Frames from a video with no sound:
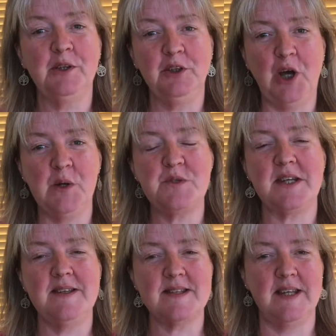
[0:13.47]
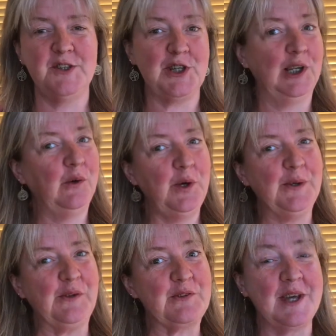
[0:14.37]
note essential
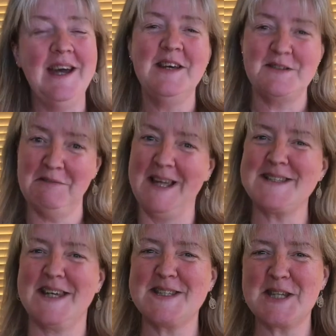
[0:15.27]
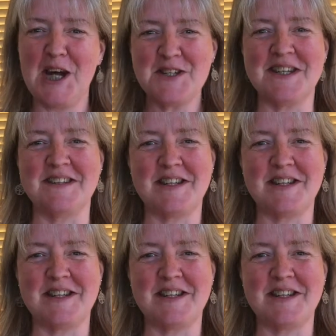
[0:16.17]
oils. So let's get started.